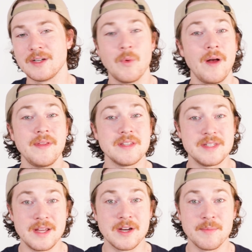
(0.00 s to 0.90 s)
While these
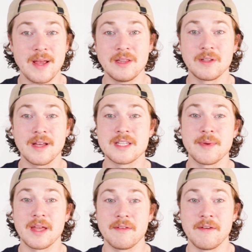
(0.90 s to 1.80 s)
deer may look like
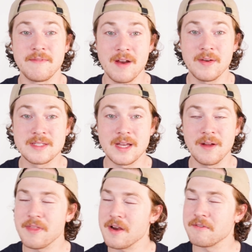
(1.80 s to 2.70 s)
something out of a fairy
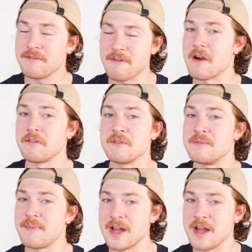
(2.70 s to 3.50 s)
tale, they're far from